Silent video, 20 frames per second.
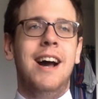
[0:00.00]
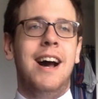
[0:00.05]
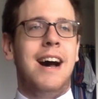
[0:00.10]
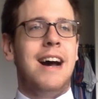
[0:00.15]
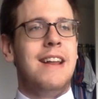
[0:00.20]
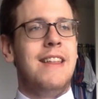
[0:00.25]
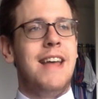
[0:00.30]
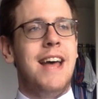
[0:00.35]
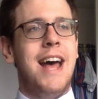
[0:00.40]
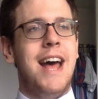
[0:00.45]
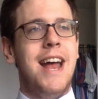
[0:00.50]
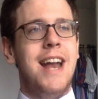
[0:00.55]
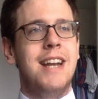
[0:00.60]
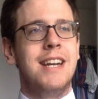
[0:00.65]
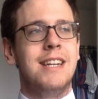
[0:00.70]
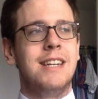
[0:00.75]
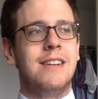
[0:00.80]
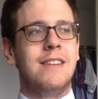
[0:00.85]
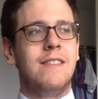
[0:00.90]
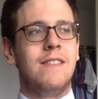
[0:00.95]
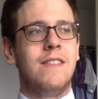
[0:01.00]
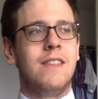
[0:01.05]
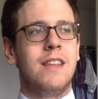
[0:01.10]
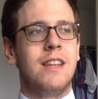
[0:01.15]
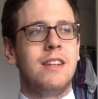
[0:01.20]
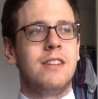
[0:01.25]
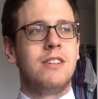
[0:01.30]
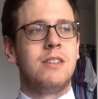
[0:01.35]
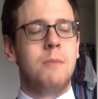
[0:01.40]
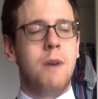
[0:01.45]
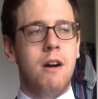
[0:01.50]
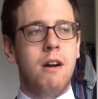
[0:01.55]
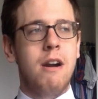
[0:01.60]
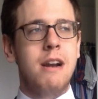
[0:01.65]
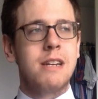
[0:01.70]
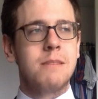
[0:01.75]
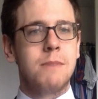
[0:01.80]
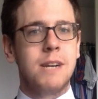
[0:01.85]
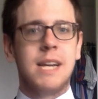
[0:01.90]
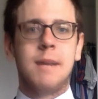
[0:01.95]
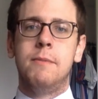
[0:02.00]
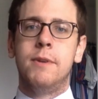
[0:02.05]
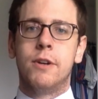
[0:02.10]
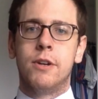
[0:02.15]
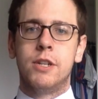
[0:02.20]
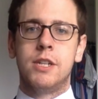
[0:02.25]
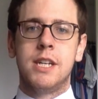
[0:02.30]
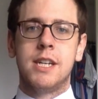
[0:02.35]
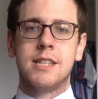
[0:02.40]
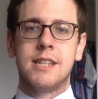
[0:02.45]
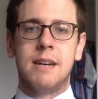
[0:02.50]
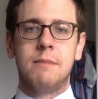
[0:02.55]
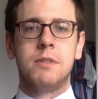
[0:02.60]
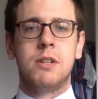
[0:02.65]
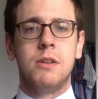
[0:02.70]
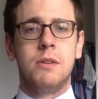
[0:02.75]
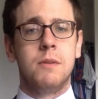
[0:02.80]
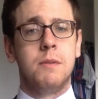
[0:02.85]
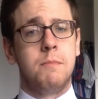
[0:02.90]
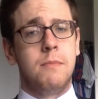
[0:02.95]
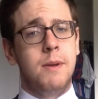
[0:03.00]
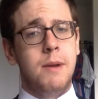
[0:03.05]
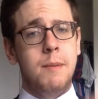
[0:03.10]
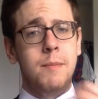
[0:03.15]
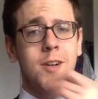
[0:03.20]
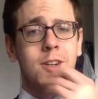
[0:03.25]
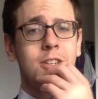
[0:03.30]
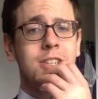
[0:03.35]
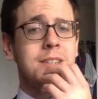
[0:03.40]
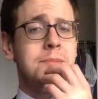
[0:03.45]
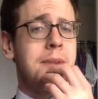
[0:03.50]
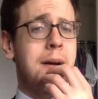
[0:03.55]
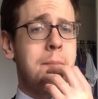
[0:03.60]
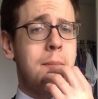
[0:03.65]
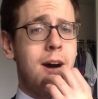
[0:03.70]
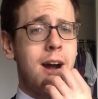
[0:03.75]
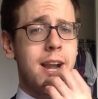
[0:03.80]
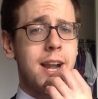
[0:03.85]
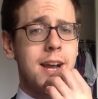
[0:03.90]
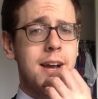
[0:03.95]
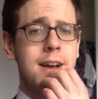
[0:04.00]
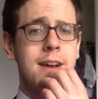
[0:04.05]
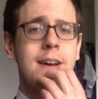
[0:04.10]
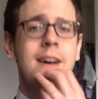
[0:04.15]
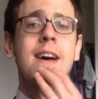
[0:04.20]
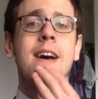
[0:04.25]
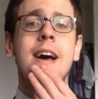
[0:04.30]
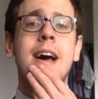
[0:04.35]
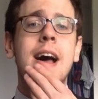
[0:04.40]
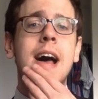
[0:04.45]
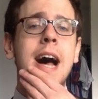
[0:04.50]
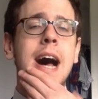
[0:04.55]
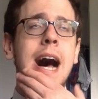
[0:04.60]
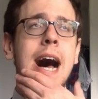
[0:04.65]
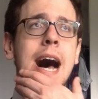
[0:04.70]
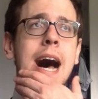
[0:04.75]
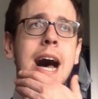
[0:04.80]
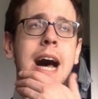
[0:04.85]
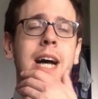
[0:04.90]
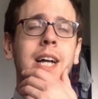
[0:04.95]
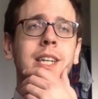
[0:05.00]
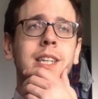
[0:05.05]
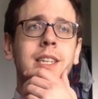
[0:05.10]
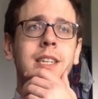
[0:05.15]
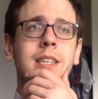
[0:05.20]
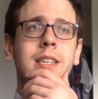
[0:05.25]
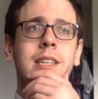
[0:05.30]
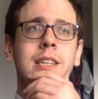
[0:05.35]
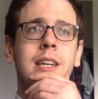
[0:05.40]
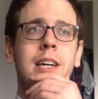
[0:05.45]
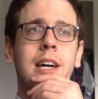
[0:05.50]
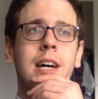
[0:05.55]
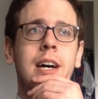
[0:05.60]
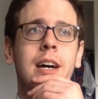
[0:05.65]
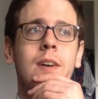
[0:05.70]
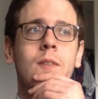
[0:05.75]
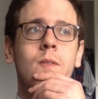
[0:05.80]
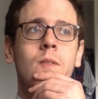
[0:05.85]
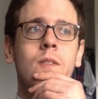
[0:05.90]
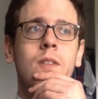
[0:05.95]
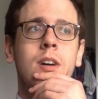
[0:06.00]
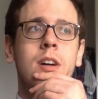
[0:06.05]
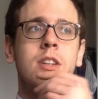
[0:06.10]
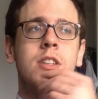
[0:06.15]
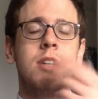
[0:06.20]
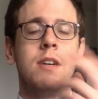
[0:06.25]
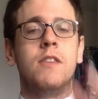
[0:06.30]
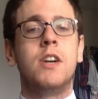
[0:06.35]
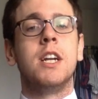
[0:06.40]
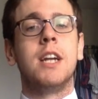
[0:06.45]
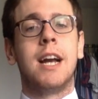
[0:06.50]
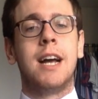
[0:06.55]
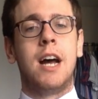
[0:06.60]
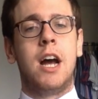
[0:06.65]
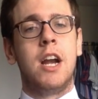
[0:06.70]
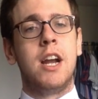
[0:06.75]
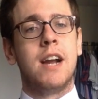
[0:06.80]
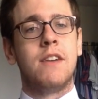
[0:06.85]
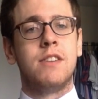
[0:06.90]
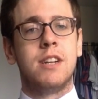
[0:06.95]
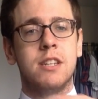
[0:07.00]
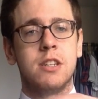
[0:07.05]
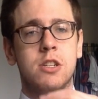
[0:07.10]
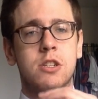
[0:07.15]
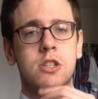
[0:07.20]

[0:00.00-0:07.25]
And then tomorrow is my immunology exam. So immunology is my minor. And so I only have to answer